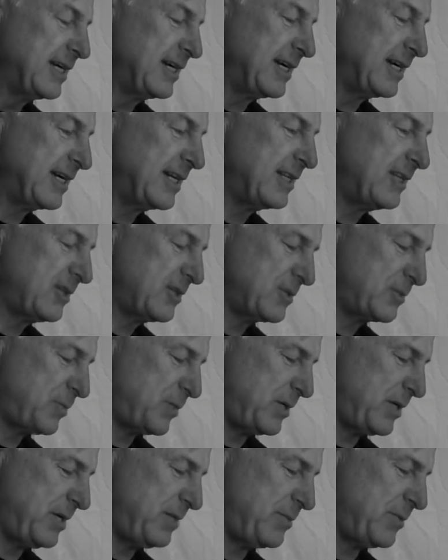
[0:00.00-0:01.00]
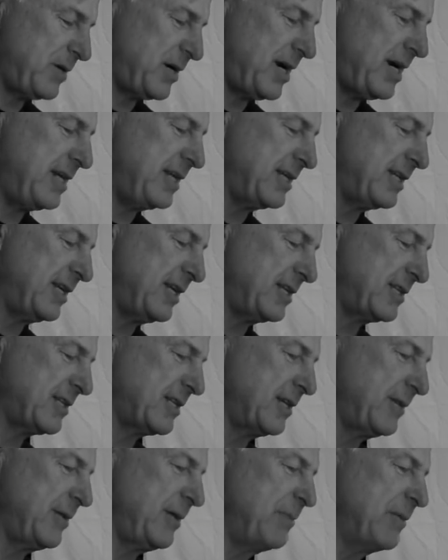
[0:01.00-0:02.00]
And it looks pretty bright, and that's
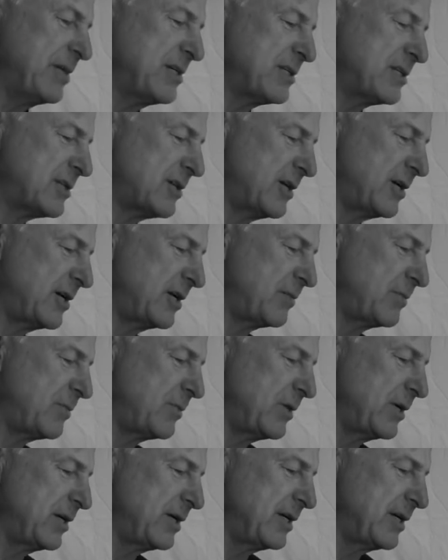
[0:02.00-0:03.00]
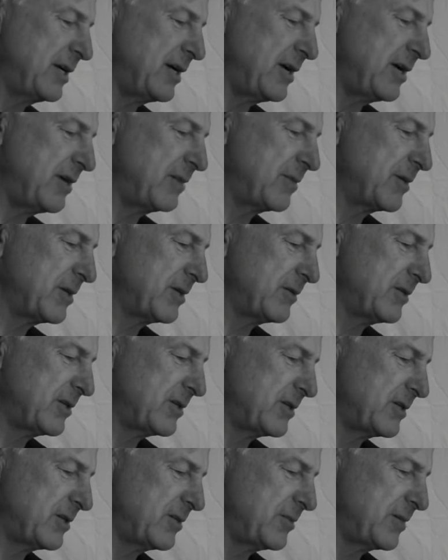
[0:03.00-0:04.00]
going to be my starting point. Now I'm going to
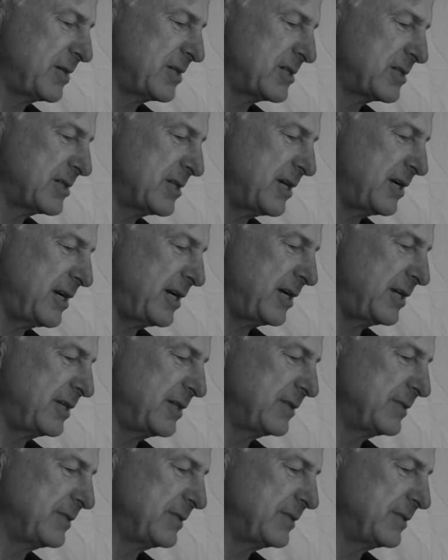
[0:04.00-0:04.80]
return my slide.